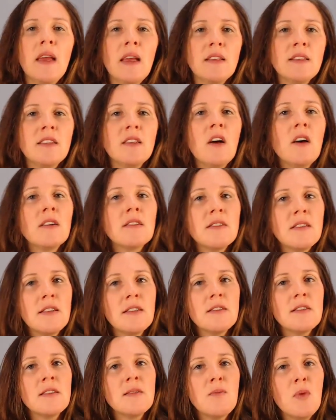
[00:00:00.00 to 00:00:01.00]

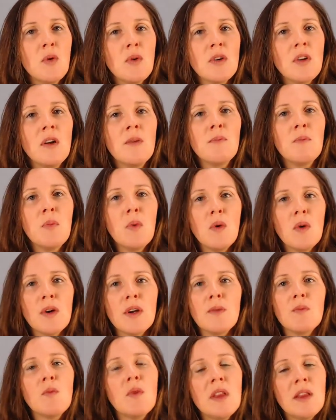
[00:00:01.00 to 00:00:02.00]
antioxidant support on board
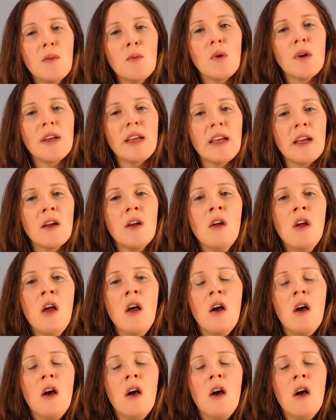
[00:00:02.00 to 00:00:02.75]
and really working